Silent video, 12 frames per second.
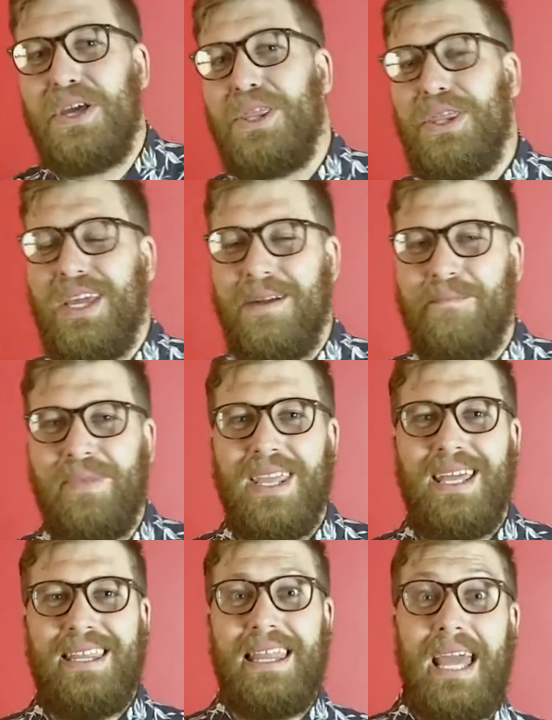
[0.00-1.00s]
thing
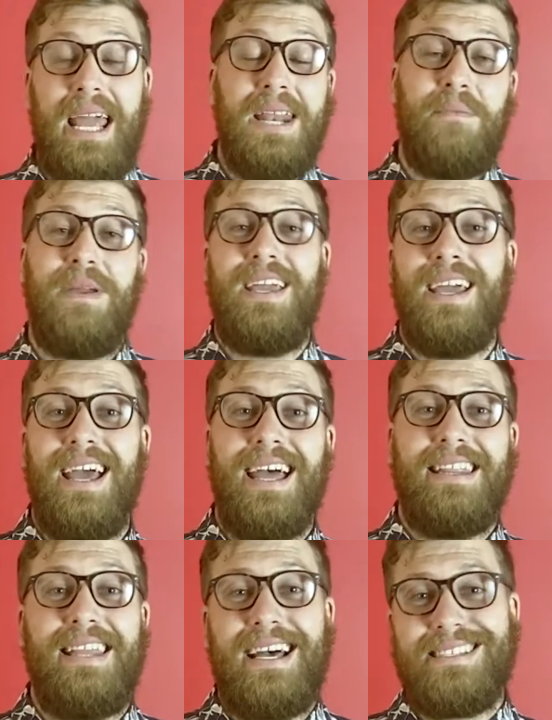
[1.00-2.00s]
that the enemy
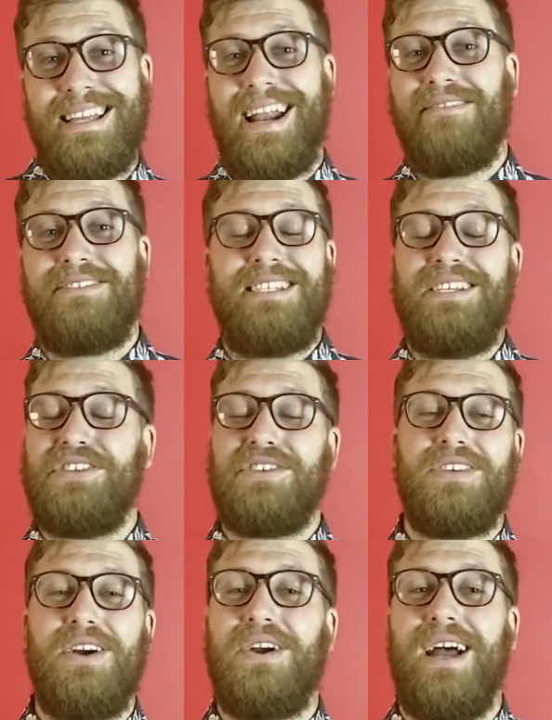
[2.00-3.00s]
does that I've seen
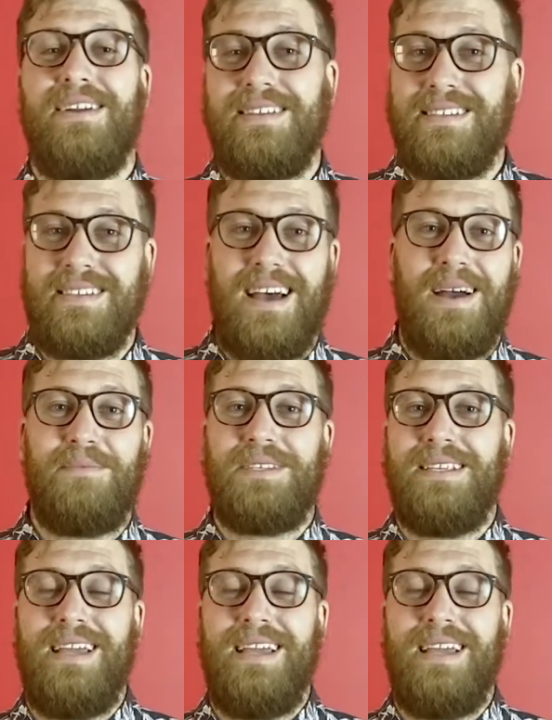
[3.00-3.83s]
so countless times in,